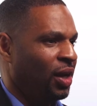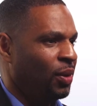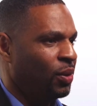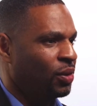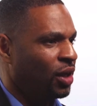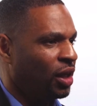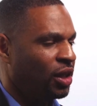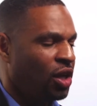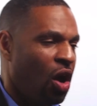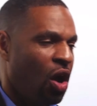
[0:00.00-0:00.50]
He
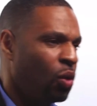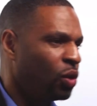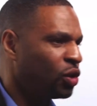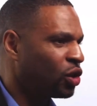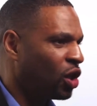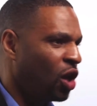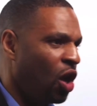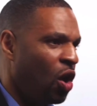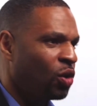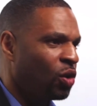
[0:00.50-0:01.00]
was like, yo, it's
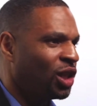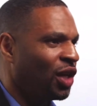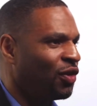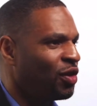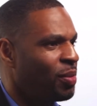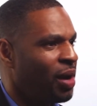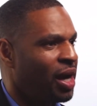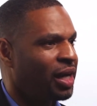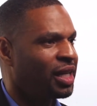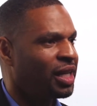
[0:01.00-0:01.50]
closed.
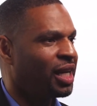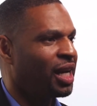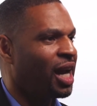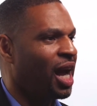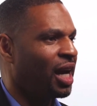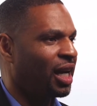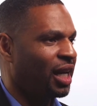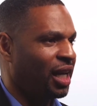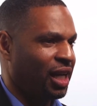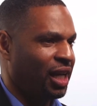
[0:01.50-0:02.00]
Everybody get
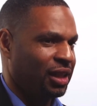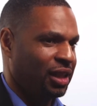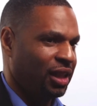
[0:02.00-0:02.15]
out of here.